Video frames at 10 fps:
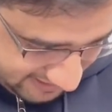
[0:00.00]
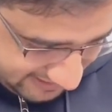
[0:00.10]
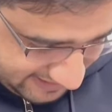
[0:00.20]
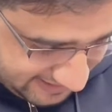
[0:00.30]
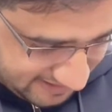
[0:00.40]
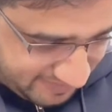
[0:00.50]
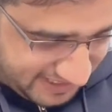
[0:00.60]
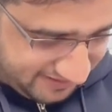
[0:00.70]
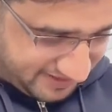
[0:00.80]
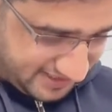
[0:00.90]
take the
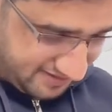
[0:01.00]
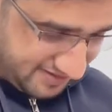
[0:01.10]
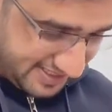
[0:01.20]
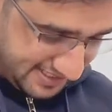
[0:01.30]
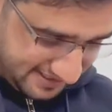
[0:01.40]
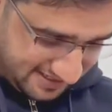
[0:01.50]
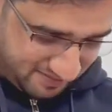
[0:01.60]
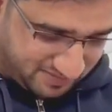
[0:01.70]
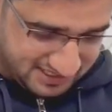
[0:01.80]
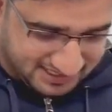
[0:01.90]
benefit of this
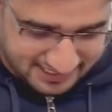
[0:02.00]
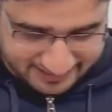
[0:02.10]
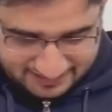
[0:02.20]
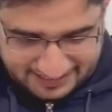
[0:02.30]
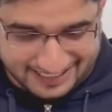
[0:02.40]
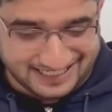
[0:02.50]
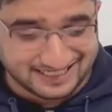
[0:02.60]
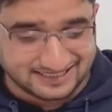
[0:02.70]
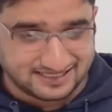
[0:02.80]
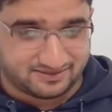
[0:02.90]
example in any
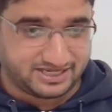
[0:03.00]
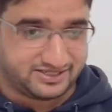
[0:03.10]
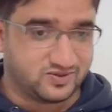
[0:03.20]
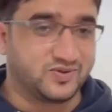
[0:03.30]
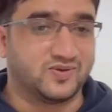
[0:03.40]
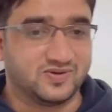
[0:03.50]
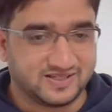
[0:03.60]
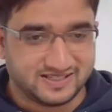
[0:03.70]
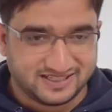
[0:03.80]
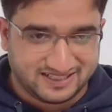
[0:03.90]
exam. I don't know
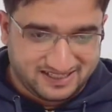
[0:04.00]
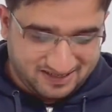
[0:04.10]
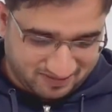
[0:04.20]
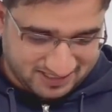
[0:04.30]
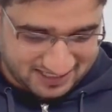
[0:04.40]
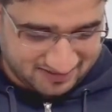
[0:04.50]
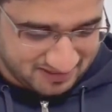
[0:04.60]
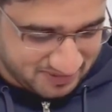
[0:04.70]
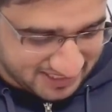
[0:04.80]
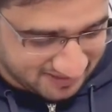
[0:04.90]
whether it will
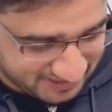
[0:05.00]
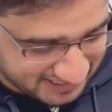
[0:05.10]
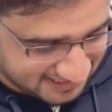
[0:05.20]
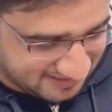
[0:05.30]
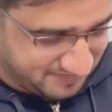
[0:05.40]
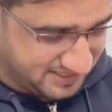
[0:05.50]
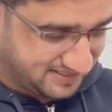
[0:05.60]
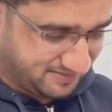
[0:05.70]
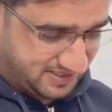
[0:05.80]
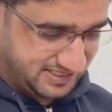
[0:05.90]
be coming in the
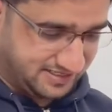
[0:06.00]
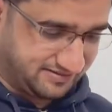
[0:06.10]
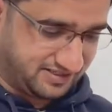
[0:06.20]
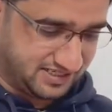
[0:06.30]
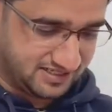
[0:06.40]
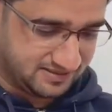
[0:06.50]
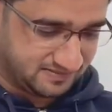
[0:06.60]
midterm or in the final.